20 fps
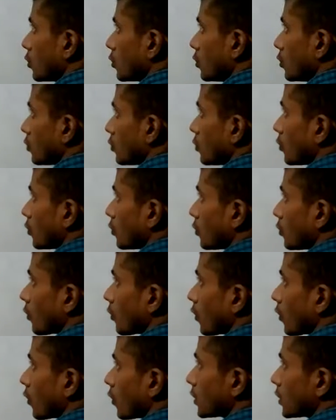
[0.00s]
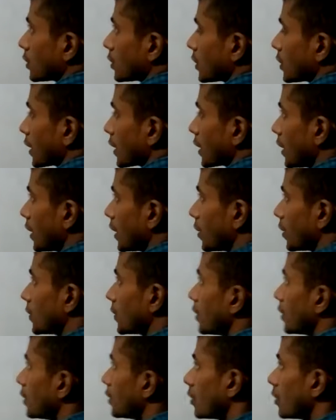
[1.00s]
So for this
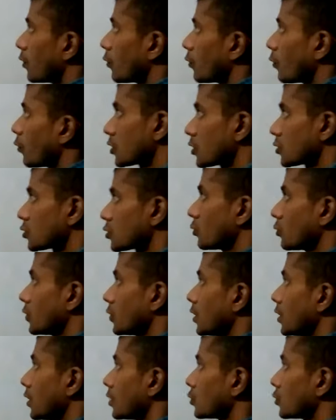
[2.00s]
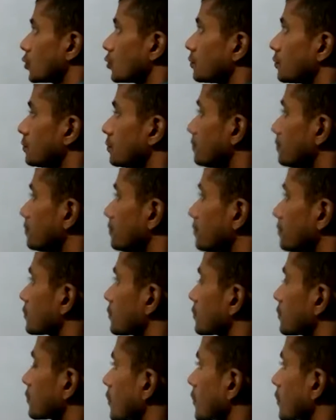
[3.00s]
second AP, what should we assume?